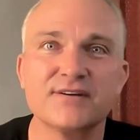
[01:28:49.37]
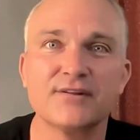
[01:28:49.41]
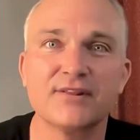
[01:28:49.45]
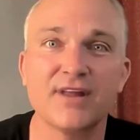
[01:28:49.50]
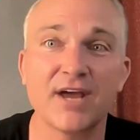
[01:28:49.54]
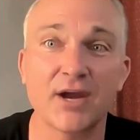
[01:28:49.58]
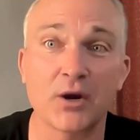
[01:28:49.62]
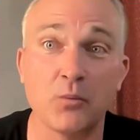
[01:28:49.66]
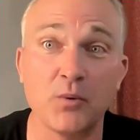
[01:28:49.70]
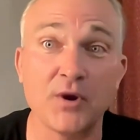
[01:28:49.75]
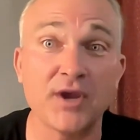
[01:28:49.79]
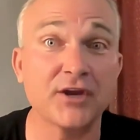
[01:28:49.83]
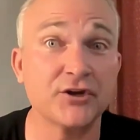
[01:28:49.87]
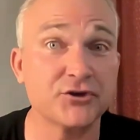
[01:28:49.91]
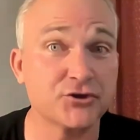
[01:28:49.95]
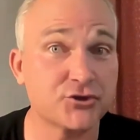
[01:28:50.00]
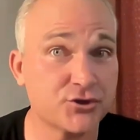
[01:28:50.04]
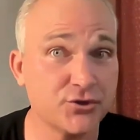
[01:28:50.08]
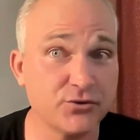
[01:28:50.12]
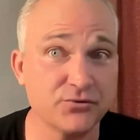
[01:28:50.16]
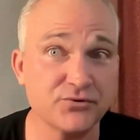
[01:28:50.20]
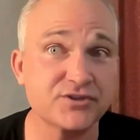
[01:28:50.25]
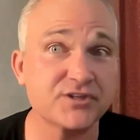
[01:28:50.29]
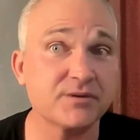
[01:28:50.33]
Like we can
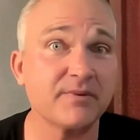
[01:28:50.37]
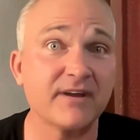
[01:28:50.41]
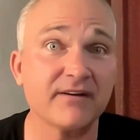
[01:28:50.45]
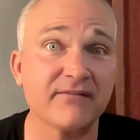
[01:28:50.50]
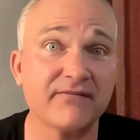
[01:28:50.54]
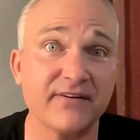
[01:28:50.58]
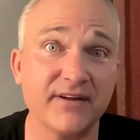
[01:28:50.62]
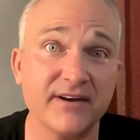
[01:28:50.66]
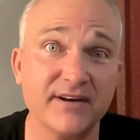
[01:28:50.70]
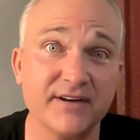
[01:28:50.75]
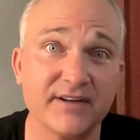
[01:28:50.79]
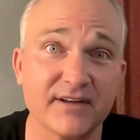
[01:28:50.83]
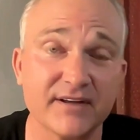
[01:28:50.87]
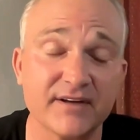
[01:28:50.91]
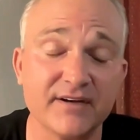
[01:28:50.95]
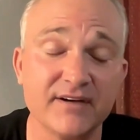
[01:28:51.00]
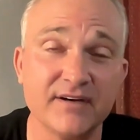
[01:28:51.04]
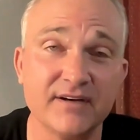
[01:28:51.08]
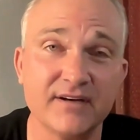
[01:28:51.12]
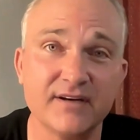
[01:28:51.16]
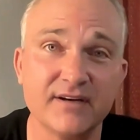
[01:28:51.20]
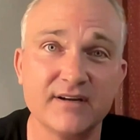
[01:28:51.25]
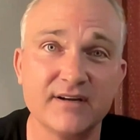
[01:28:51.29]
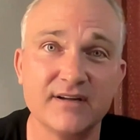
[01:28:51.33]
choose to be offended
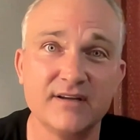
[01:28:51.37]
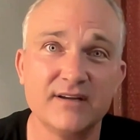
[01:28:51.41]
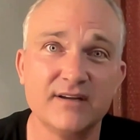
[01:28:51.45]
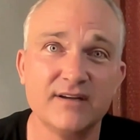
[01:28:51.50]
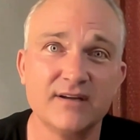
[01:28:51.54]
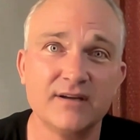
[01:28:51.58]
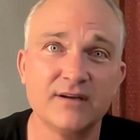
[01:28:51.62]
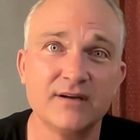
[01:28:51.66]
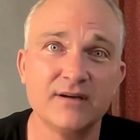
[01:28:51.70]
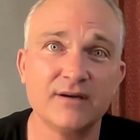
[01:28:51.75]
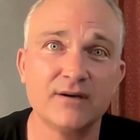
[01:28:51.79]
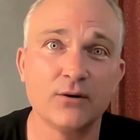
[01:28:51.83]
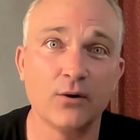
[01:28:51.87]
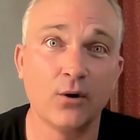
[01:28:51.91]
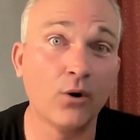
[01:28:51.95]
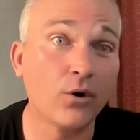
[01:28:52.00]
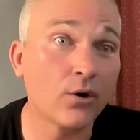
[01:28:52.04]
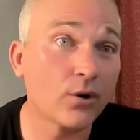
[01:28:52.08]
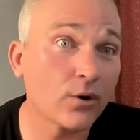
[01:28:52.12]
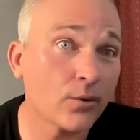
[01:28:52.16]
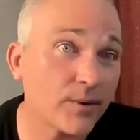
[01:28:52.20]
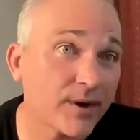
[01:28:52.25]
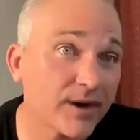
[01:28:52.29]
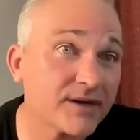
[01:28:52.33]

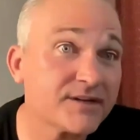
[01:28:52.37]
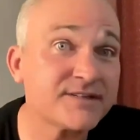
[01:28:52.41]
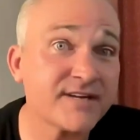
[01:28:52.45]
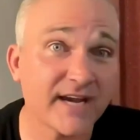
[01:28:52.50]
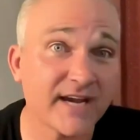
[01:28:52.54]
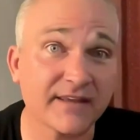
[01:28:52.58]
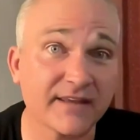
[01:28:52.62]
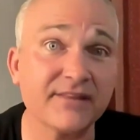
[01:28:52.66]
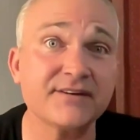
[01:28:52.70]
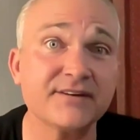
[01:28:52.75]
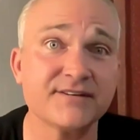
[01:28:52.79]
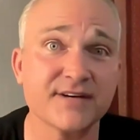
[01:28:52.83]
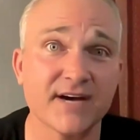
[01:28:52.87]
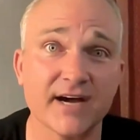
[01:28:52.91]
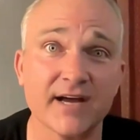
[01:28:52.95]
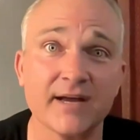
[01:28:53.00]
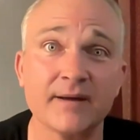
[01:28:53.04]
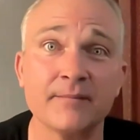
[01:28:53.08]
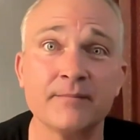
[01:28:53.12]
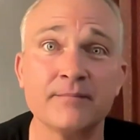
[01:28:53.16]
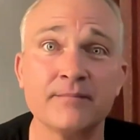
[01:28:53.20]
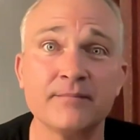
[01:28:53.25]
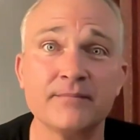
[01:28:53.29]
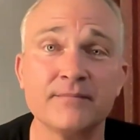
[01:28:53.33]
or we can take the
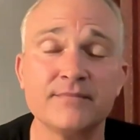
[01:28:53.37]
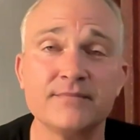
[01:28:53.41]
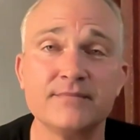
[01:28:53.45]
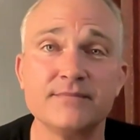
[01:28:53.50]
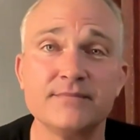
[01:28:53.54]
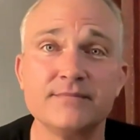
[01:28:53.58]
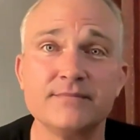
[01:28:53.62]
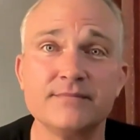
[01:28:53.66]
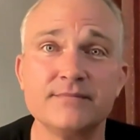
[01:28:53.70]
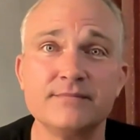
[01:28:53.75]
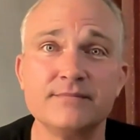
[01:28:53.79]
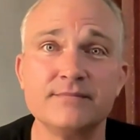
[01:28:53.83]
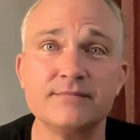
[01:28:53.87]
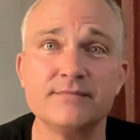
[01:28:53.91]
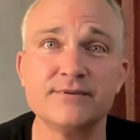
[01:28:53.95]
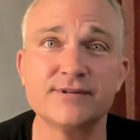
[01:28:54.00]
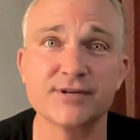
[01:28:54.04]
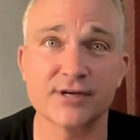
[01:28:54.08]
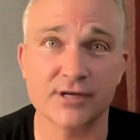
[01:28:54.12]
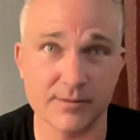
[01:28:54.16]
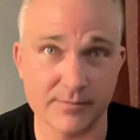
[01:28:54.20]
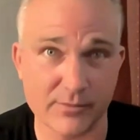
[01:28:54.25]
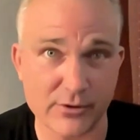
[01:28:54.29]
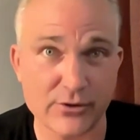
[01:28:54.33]
time
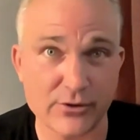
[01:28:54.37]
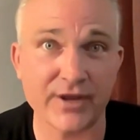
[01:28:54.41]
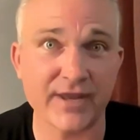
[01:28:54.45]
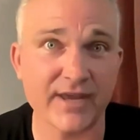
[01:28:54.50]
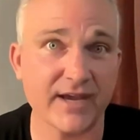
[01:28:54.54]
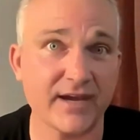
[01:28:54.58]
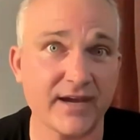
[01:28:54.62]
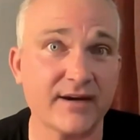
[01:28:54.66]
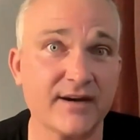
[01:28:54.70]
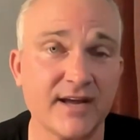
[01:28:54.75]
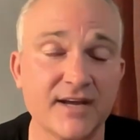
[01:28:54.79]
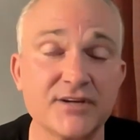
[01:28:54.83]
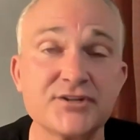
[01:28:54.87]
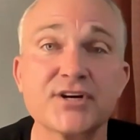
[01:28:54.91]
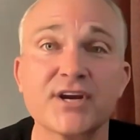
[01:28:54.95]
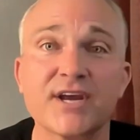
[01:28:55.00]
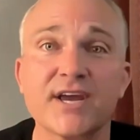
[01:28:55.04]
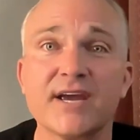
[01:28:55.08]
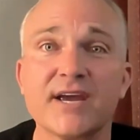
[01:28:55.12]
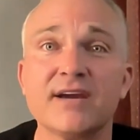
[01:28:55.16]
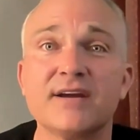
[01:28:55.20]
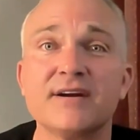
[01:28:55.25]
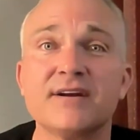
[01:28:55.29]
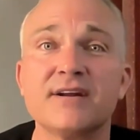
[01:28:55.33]
to communicate and
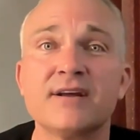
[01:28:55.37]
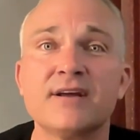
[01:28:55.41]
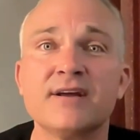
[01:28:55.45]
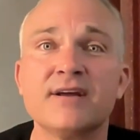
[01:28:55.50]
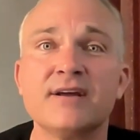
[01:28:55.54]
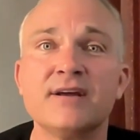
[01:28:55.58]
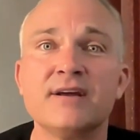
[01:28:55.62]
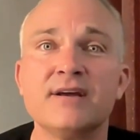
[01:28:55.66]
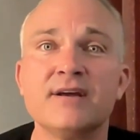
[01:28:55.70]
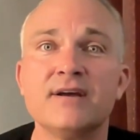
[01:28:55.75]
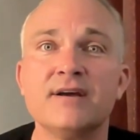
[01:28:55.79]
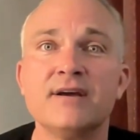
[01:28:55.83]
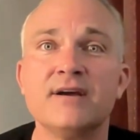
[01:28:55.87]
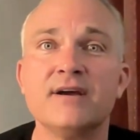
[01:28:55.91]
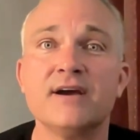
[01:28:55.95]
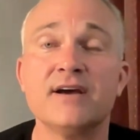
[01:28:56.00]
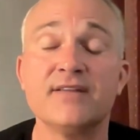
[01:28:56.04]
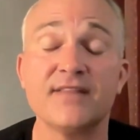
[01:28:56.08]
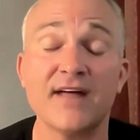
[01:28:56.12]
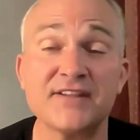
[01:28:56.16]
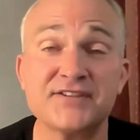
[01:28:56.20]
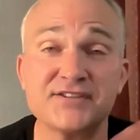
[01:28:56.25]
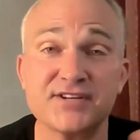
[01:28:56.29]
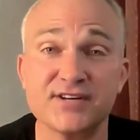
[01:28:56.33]
educate.
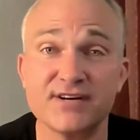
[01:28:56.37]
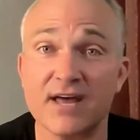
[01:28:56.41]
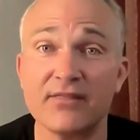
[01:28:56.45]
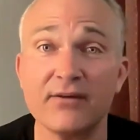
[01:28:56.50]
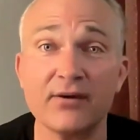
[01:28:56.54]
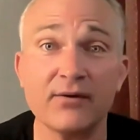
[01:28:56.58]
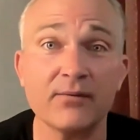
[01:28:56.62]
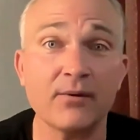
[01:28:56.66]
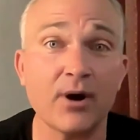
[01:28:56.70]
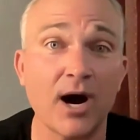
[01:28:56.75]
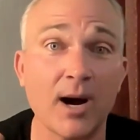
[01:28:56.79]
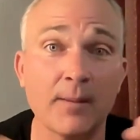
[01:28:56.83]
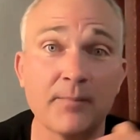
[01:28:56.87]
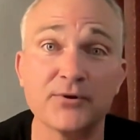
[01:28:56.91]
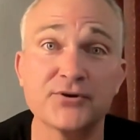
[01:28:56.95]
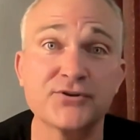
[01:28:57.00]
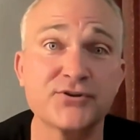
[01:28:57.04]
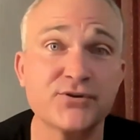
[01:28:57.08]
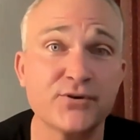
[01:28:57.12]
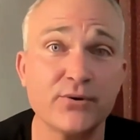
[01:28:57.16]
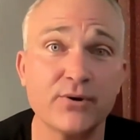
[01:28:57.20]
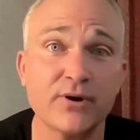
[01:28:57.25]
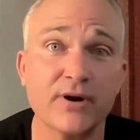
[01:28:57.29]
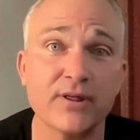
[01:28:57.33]
And that's another
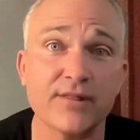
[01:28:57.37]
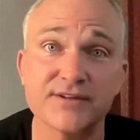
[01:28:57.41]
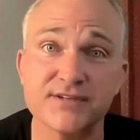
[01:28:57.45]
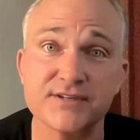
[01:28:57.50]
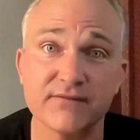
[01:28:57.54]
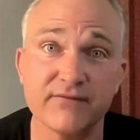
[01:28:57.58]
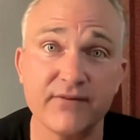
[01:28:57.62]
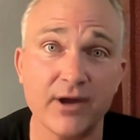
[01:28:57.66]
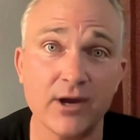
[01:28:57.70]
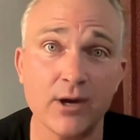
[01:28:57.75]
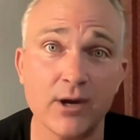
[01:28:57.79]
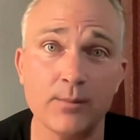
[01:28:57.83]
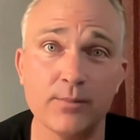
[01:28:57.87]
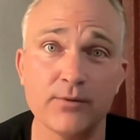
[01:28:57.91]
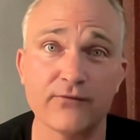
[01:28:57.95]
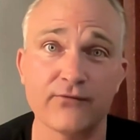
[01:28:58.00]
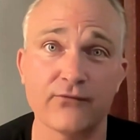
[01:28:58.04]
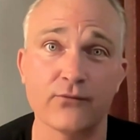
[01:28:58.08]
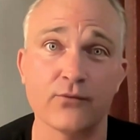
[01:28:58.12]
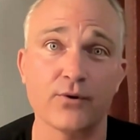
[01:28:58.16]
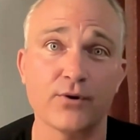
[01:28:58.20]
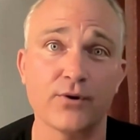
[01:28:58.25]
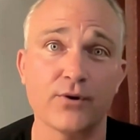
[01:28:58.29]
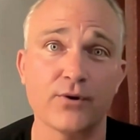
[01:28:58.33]
opportunity that's available
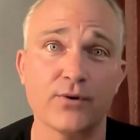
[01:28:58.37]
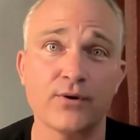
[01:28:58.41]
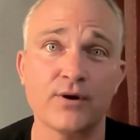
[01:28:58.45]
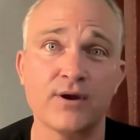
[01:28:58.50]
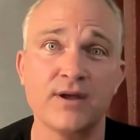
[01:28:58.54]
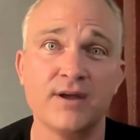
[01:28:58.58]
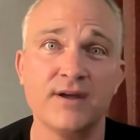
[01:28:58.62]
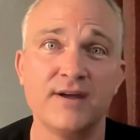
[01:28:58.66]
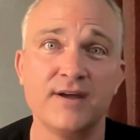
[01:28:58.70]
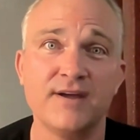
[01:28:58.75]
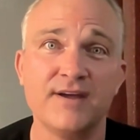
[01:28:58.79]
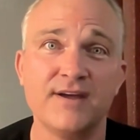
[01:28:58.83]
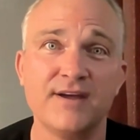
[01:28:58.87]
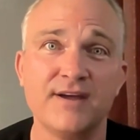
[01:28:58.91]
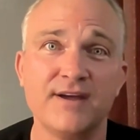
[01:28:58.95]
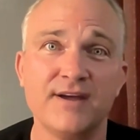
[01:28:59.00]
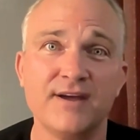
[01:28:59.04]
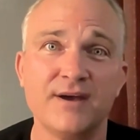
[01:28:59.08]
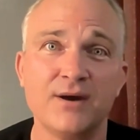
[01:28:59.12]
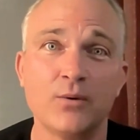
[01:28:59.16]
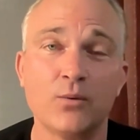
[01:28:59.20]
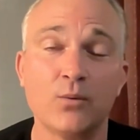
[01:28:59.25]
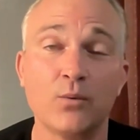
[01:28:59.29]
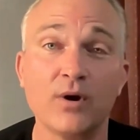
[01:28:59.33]
for you
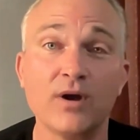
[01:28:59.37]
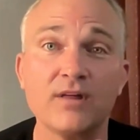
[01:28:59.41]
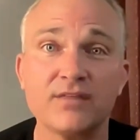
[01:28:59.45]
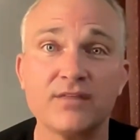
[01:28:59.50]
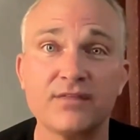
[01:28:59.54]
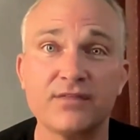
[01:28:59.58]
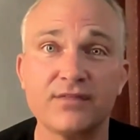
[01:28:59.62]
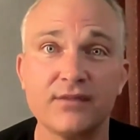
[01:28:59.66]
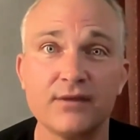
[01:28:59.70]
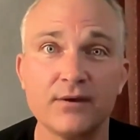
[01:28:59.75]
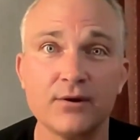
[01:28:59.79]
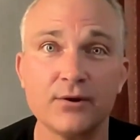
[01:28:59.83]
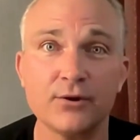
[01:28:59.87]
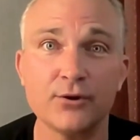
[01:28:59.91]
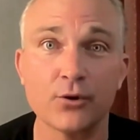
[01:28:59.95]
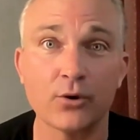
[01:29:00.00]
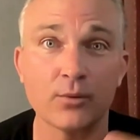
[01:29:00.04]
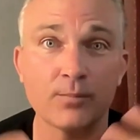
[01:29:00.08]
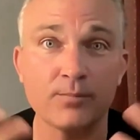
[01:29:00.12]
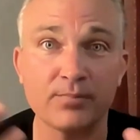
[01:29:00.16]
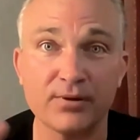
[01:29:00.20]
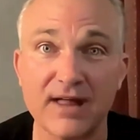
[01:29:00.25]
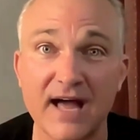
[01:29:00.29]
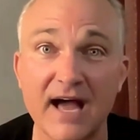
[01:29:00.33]
with
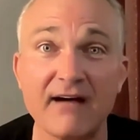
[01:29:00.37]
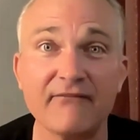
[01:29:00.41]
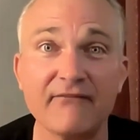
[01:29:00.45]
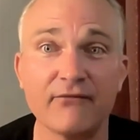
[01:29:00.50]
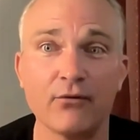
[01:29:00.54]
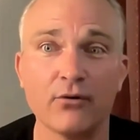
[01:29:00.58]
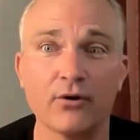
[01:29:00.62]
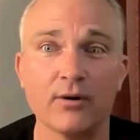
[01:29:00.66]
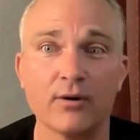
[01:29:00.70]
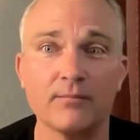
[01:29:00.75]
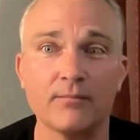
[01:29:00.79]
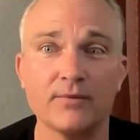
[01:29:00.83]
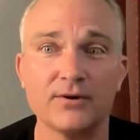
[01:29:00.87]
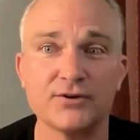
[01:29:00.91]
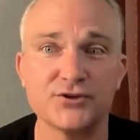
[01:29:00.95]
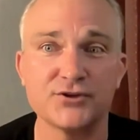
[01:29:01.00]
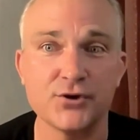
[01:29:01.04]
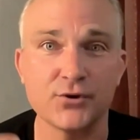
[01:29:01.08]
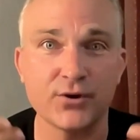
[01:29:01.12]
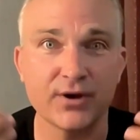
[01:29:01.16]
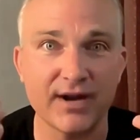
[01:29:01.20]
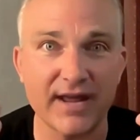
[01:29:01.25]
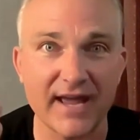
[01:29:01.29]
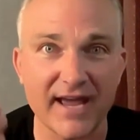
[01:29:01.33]
your platform is
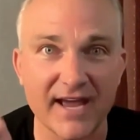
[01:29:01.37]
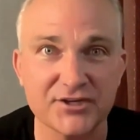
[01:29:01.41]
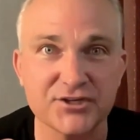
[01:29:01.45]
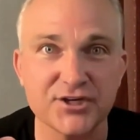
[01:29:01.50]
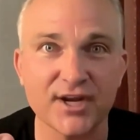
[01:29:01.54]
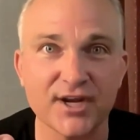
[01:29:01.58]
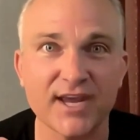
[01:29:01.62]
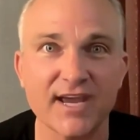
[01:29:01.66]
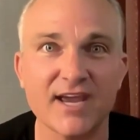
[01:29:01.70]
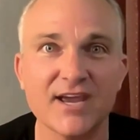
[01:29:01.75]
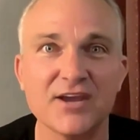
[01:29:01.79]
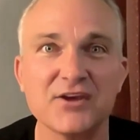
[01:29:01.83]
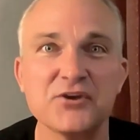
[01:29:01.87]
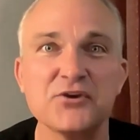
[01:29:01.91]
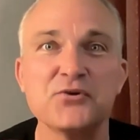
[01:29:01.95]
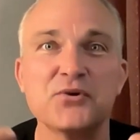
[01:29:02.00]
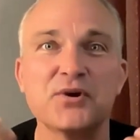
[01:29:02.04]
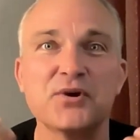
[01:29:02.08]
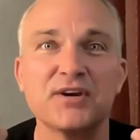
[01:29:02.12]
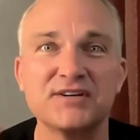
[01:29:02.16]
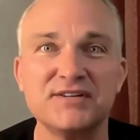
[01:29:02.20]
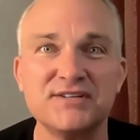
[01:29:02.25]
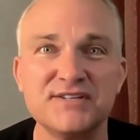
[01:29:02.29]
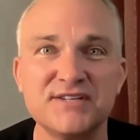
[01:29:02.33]
you can educate, you
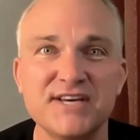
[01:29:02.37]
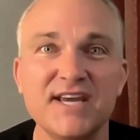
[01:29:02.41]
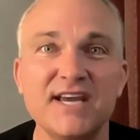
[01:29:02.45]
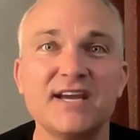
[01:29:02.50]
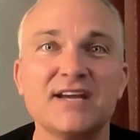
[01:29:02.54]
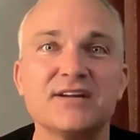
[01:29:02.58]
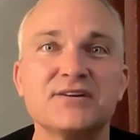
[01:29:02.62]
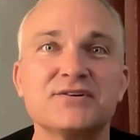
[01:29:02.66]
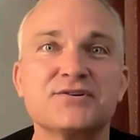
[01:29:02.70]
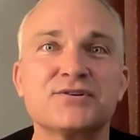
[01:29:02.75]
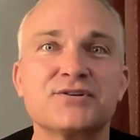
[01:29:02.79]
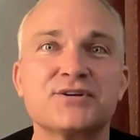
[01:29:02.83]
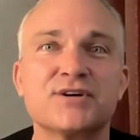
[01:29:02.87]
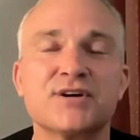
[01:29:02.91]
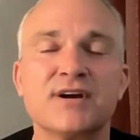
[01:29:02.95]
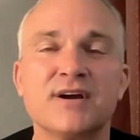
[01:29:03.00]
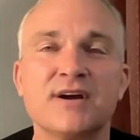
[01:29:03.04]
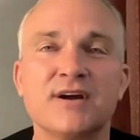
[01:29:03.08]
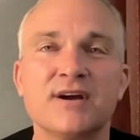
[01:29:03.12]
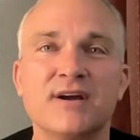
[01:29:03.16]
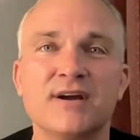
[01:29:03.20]
can teach.